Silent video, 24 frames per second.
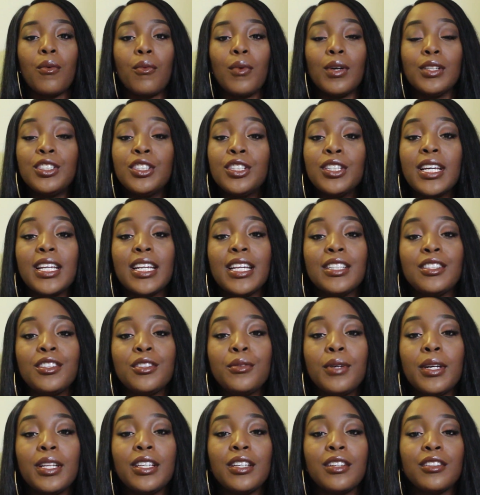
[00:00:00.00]
Once you get
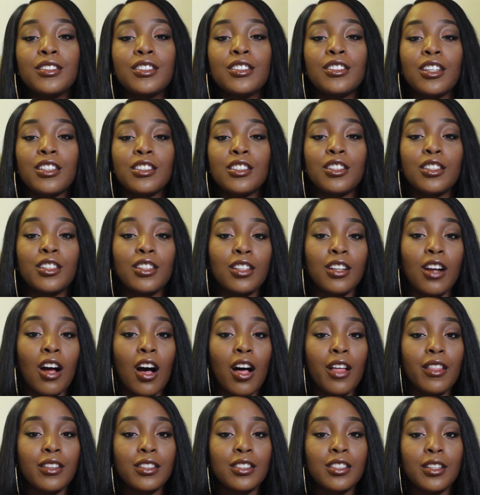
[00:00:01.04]
into it, you'll start to learn
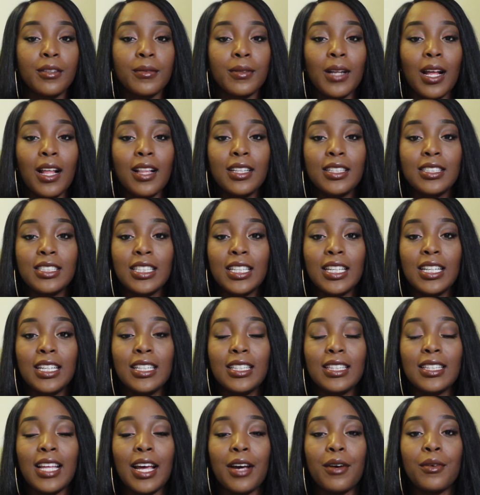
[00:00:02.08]
all the
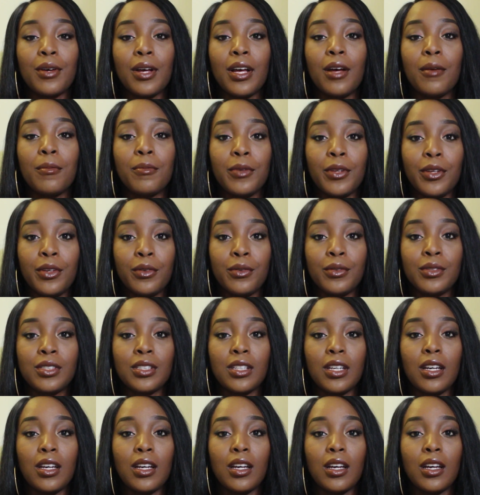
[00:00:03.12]
terminology that will help you
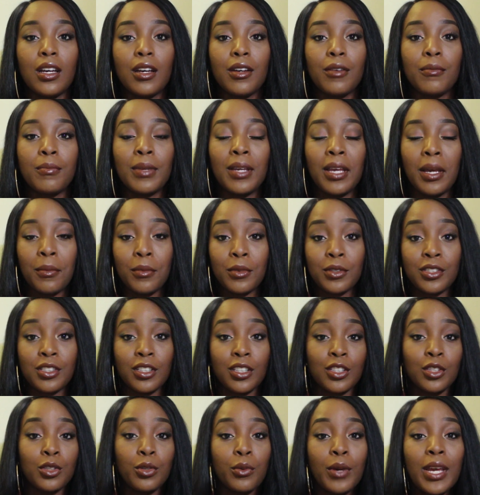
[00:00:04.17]
to be able
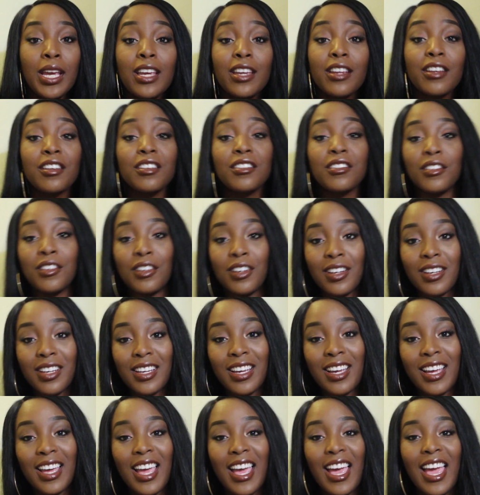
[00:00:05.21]
to tweak your look
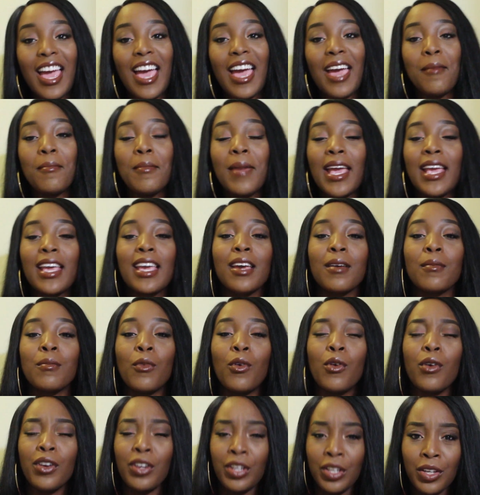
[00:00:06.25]
and make it
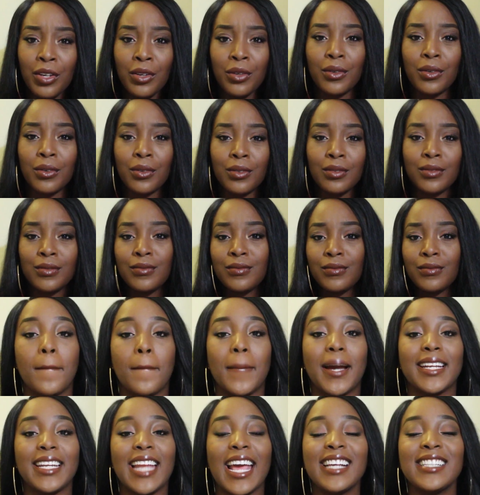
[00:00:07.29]
more you.
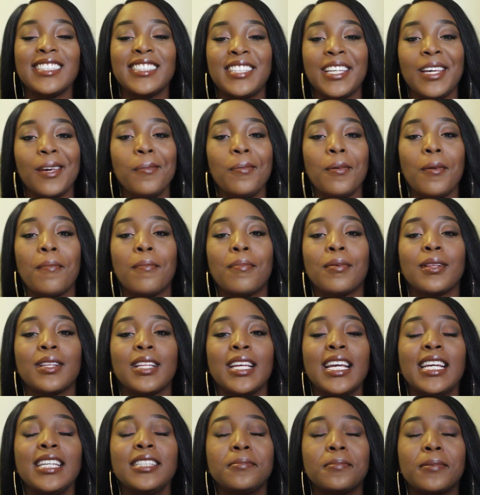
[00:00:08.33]
My next tip,
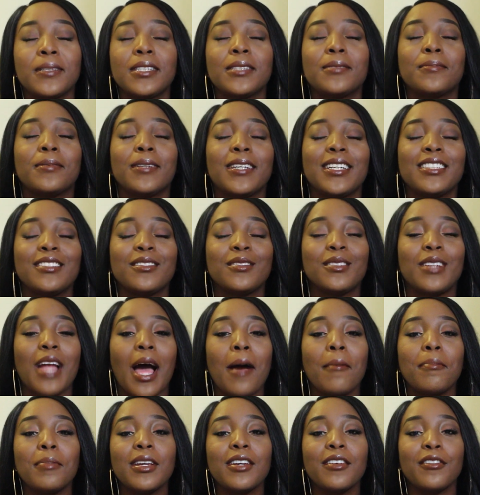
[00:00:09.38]
please, please, please do
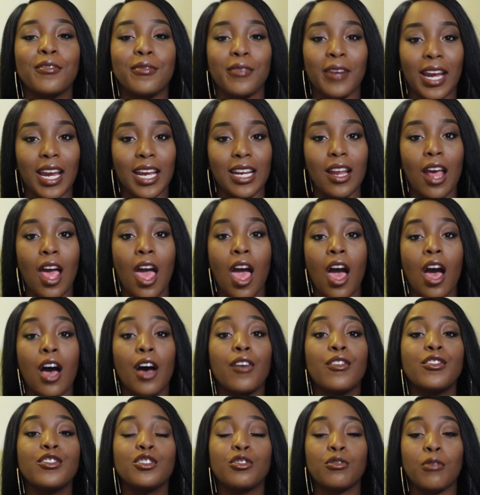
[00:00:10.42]
not be afraid
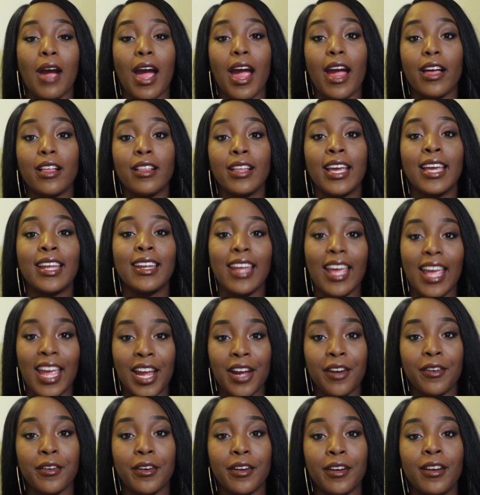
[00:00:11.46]
of trial and
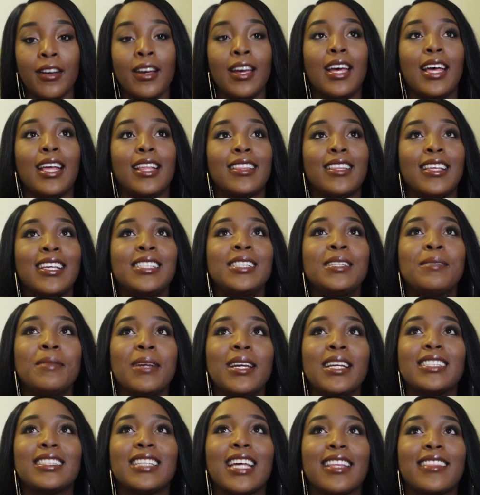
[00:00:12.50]
error. This
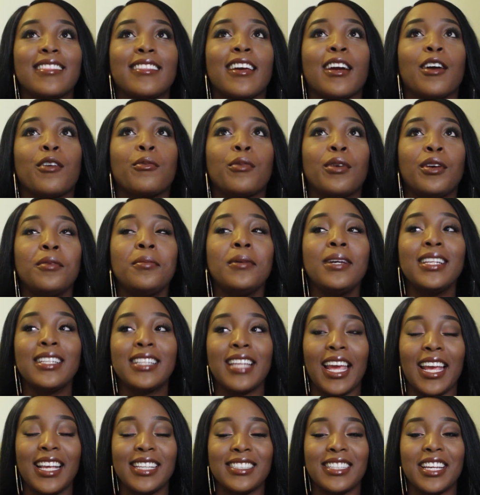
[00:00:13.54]
means that there will be
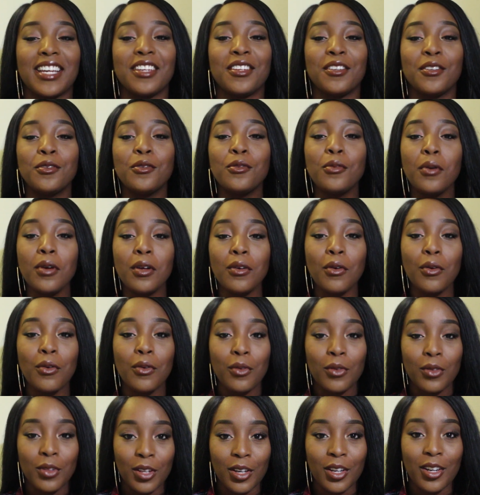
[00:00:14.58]
days that you will
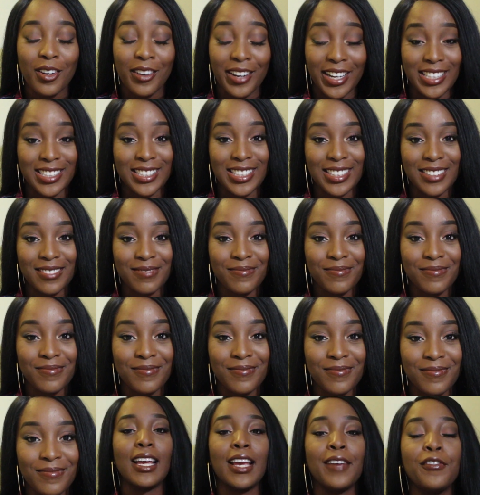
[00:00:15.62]
look crazy.
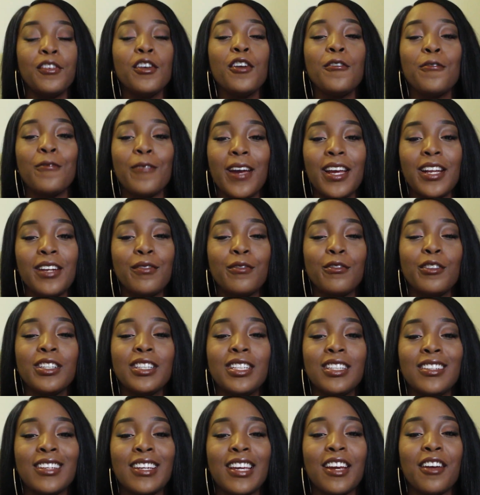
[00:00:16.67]
If you're afraid of
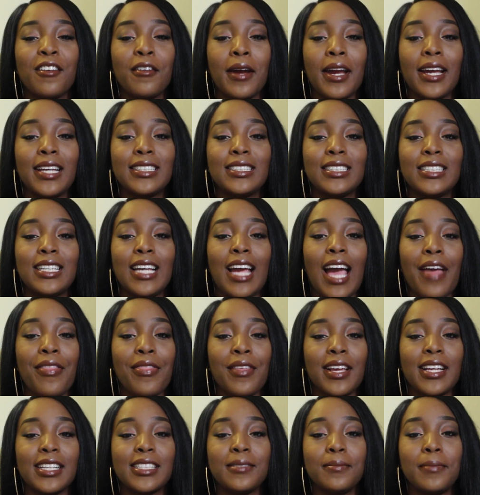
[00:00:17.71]
really looking crazy, I
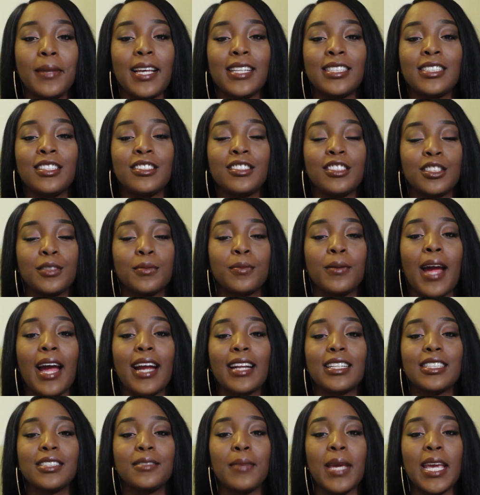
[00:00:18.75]
think it's best to just
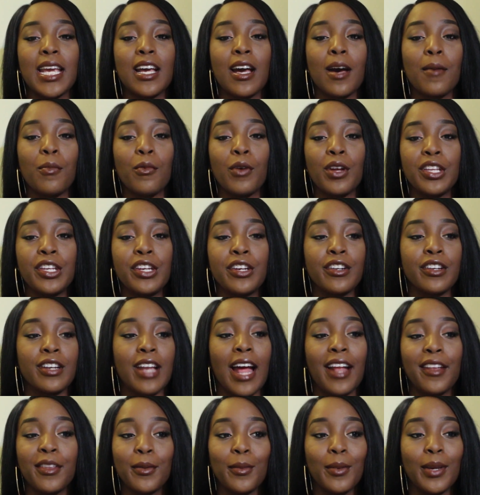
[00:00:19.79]
practice makeup when you're
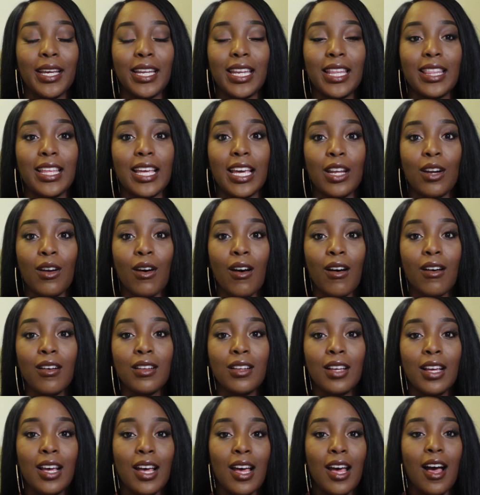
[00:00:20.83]
not doing anything at all.